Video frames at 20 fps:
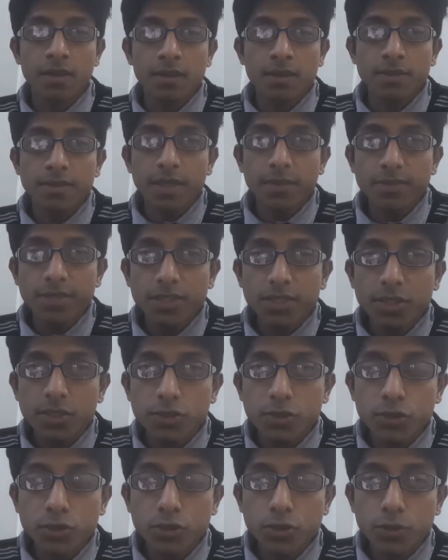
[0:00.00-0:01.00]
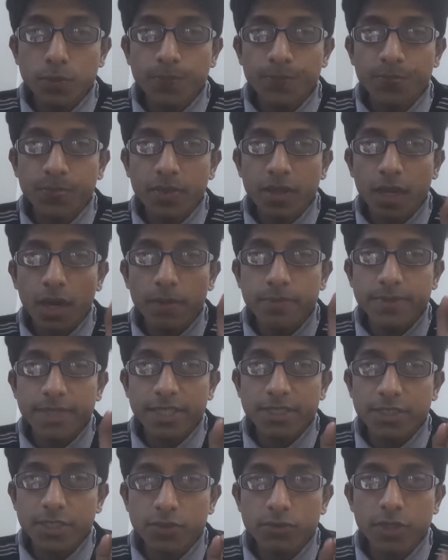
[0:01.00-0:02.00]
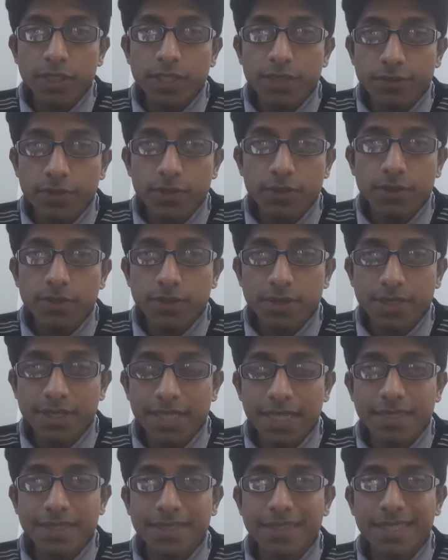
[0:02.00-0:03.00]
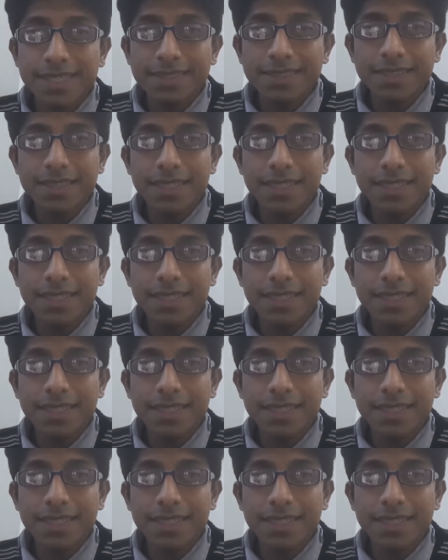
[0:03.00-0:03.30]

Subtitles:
Subsection 2 of section 24 says that